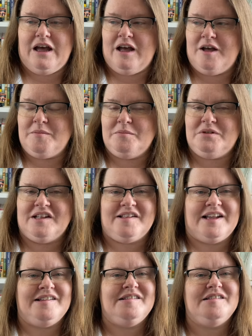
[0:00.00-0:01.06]
Um, plus,
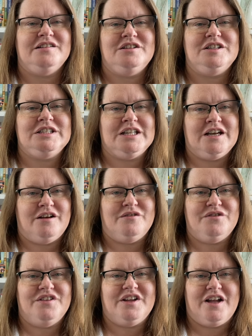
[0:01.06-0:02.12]
I still
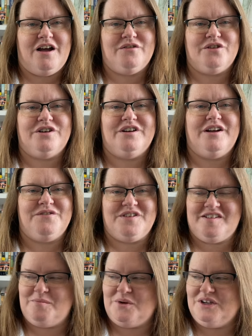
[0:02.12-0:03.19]
love the cover of
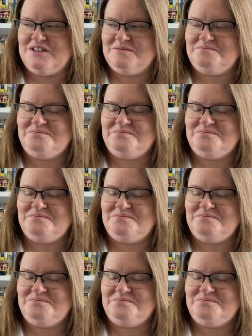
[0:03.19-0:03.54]
this book.